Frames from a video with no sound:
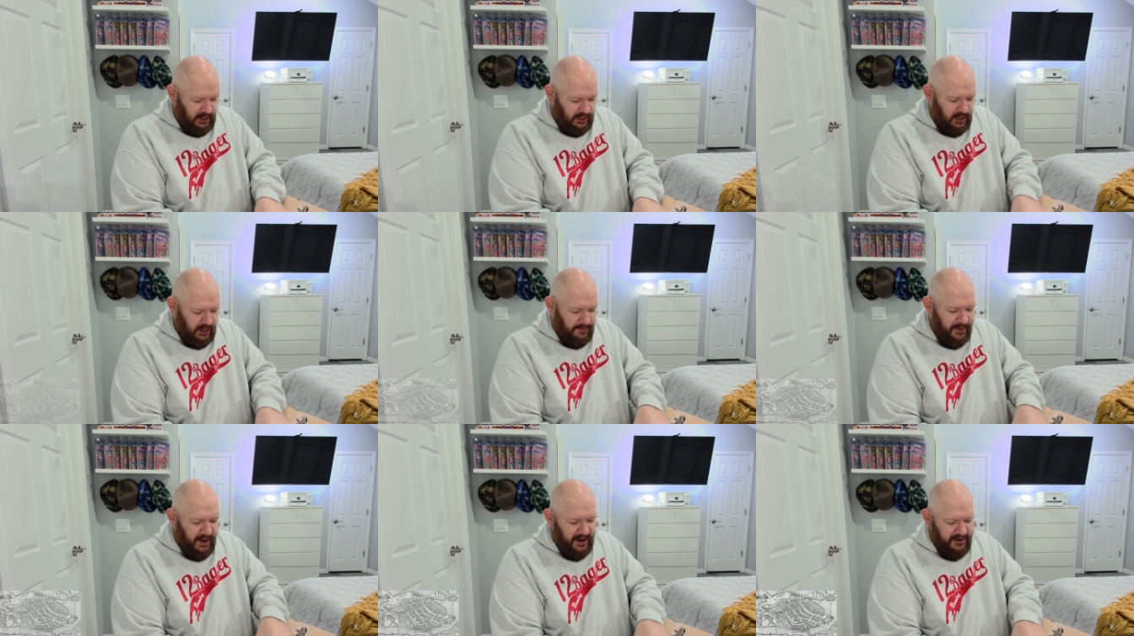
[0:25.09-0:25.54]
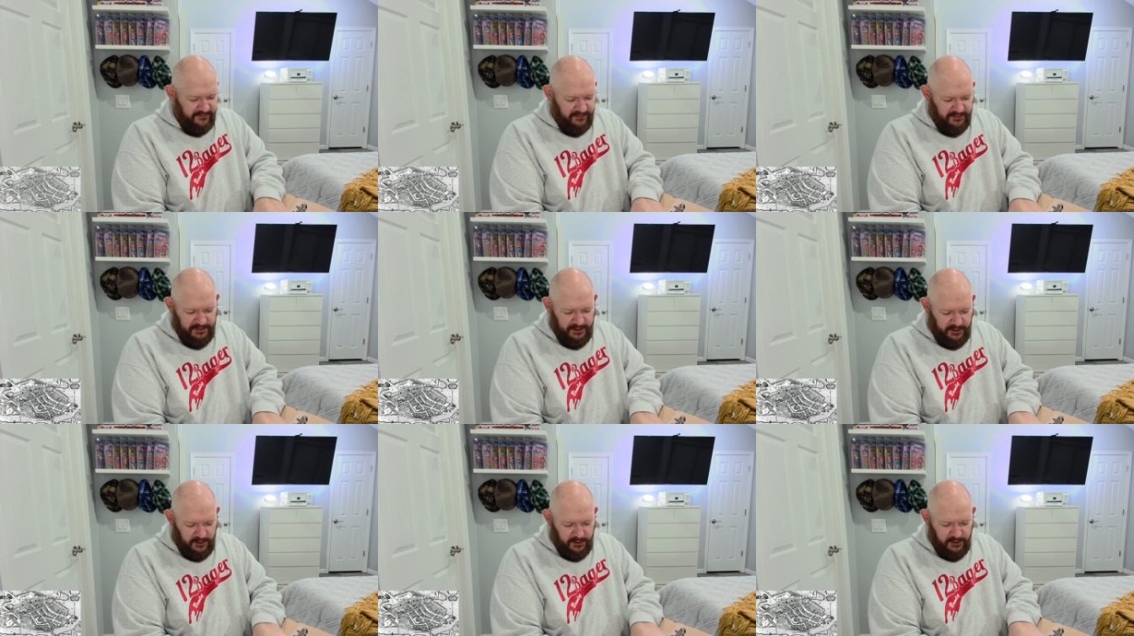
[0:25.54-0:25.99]
uh, back
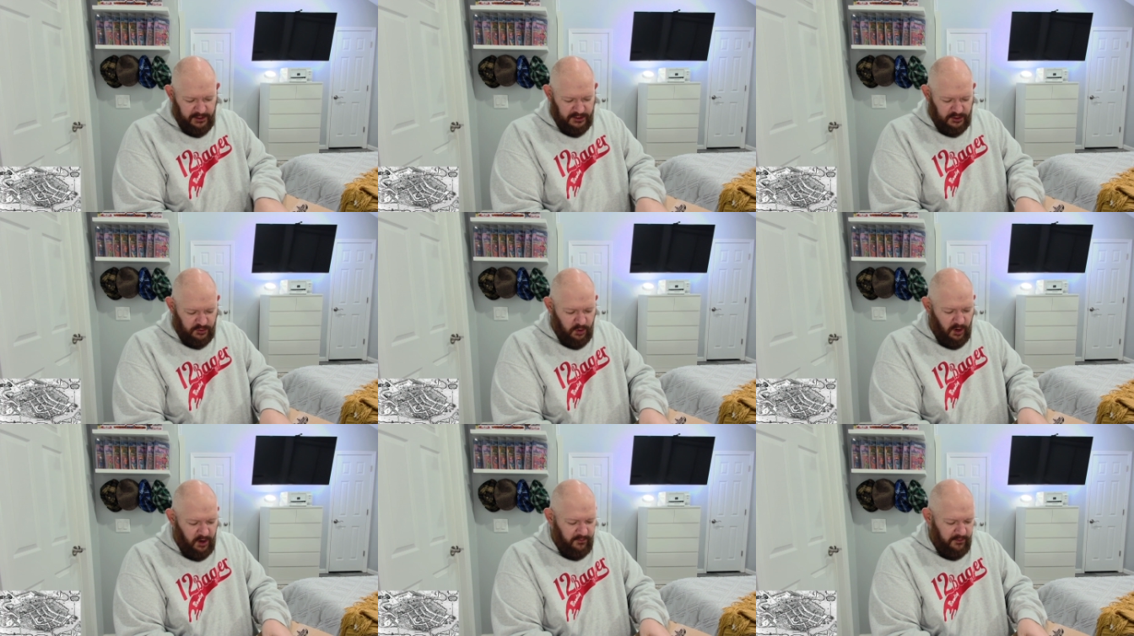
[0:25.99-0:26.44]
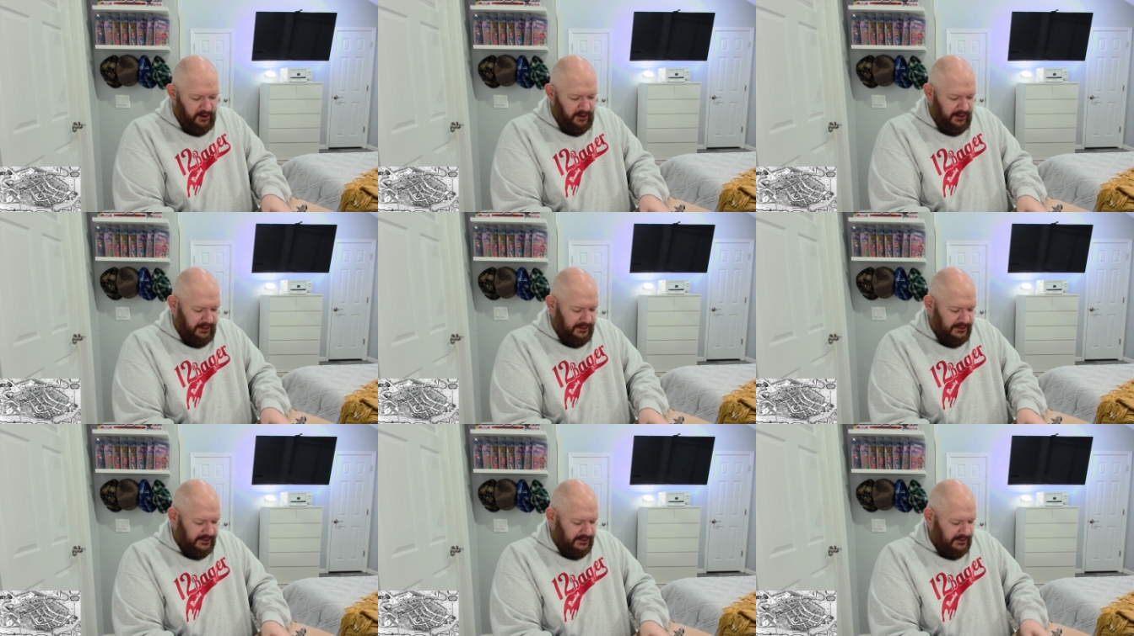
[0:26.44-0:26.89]
from the early
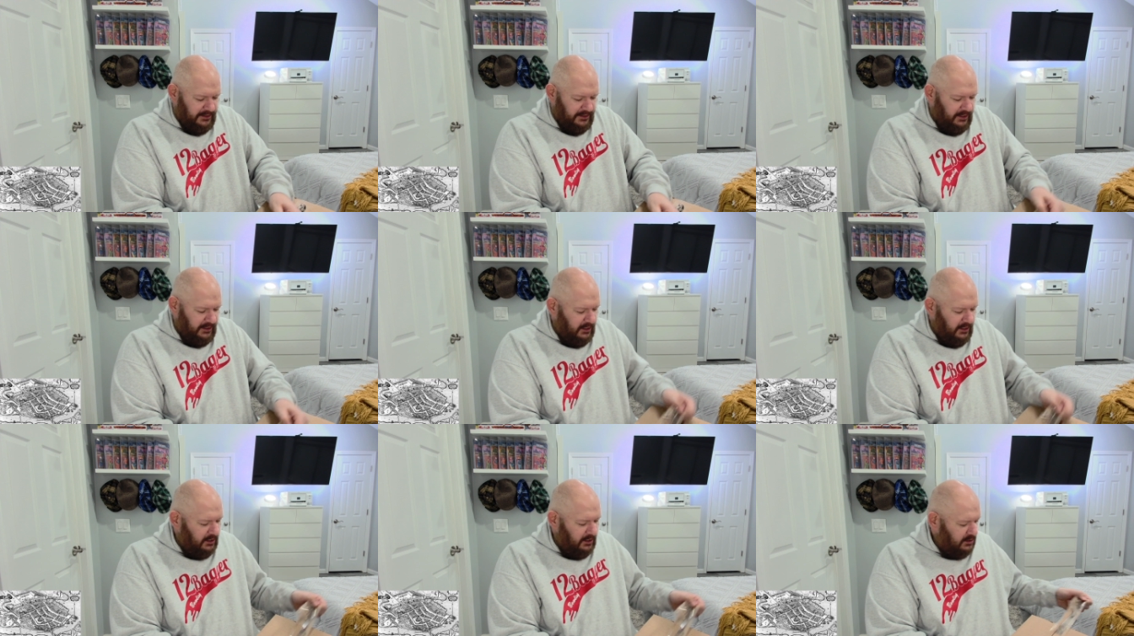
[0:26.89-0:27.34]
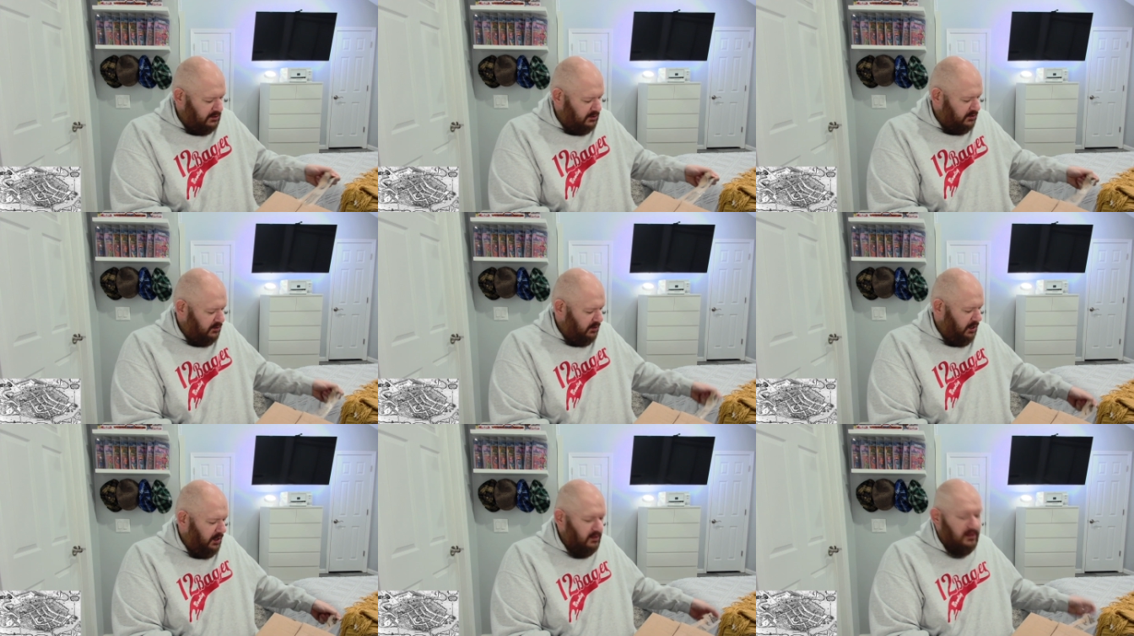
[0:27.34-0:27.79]
1200s,
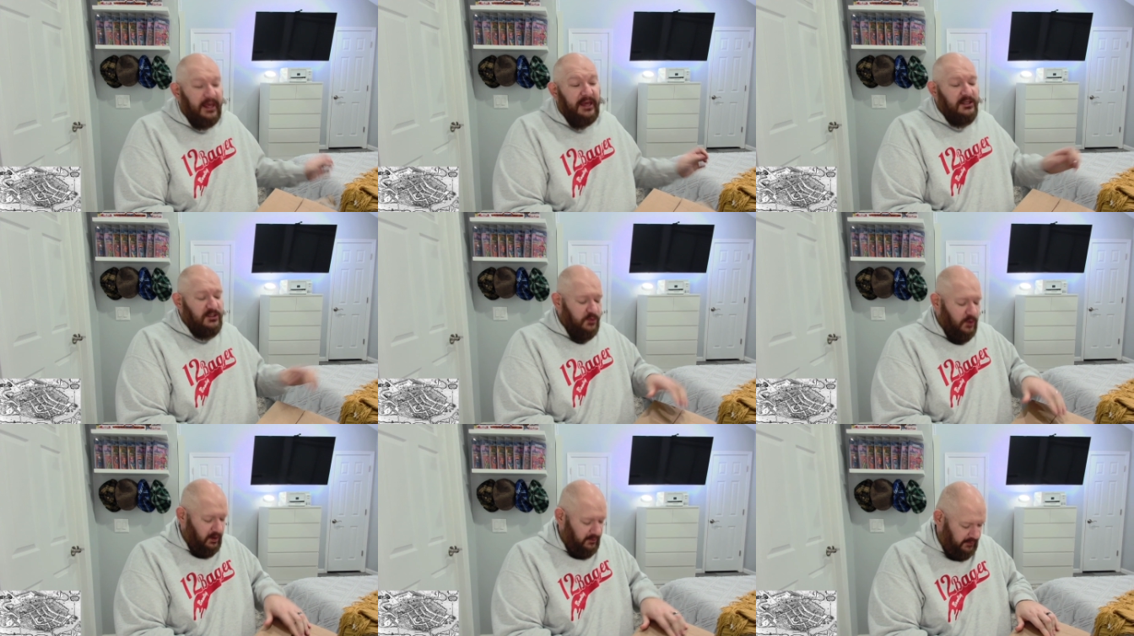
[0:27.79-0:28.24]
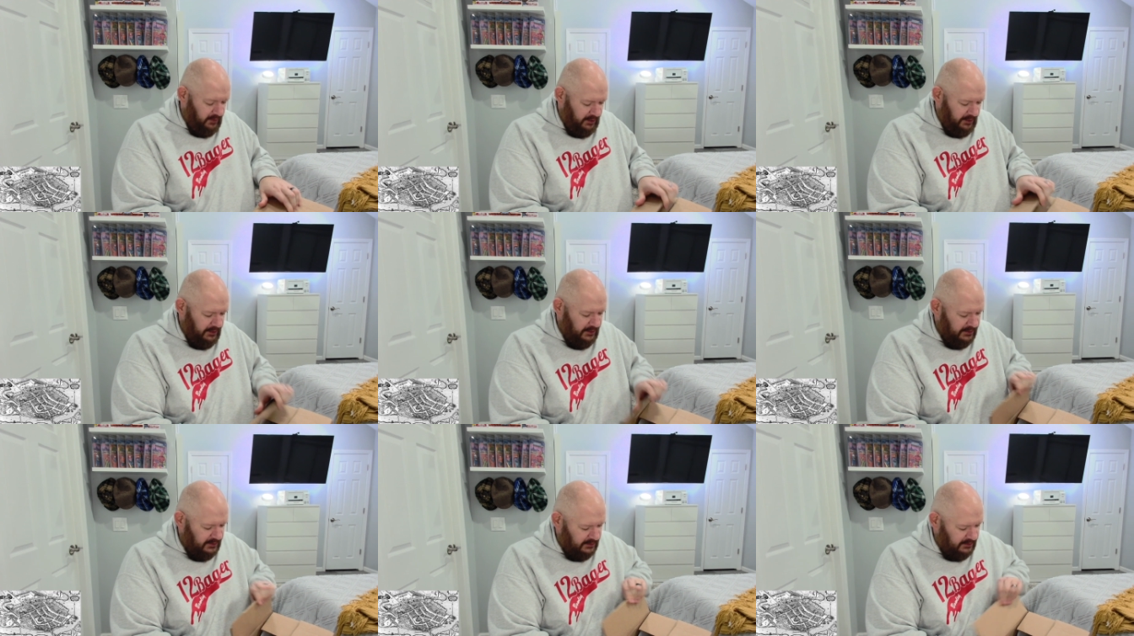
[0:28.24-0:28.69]
so our late 1200s.